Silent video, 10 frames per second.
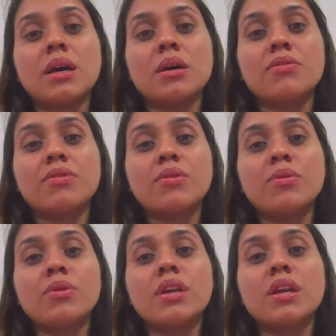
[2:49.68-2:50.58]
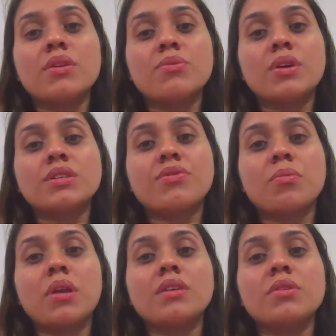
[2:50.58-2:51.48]
fluid and waste from
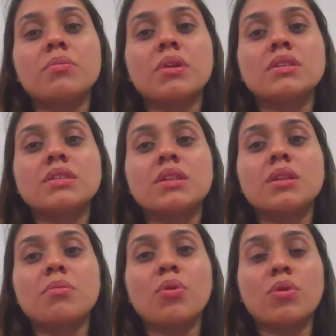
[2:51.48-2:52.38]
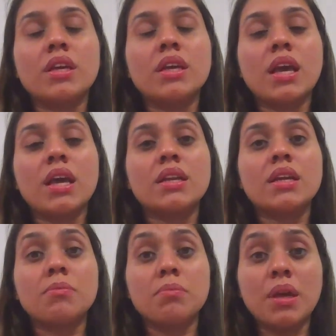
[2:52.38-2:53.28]
blood remains in the body, and it
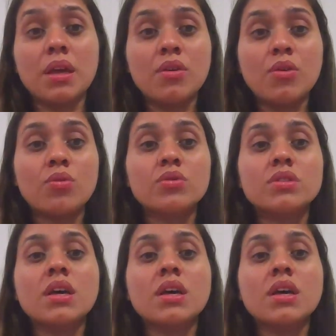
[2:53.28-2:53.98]
may cause